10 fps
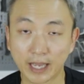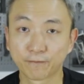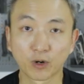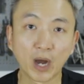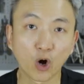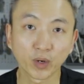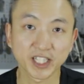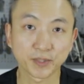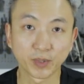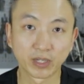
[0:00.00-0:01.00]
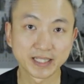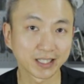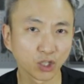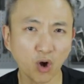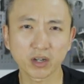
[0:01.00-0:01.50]
And from my own experience,
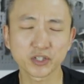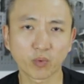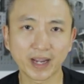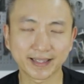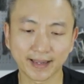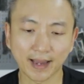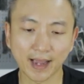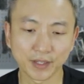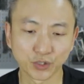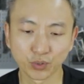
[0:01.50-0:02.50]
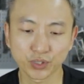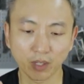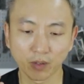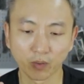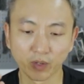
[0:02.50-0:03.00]
the longest ride that I use
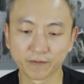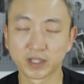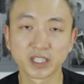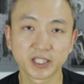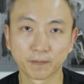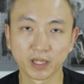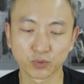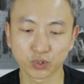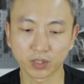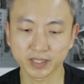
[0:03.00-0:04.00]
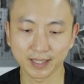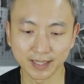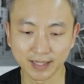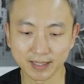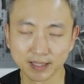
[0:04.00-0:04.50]
with this bib shorts
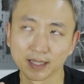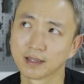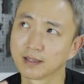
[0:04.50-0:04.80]
is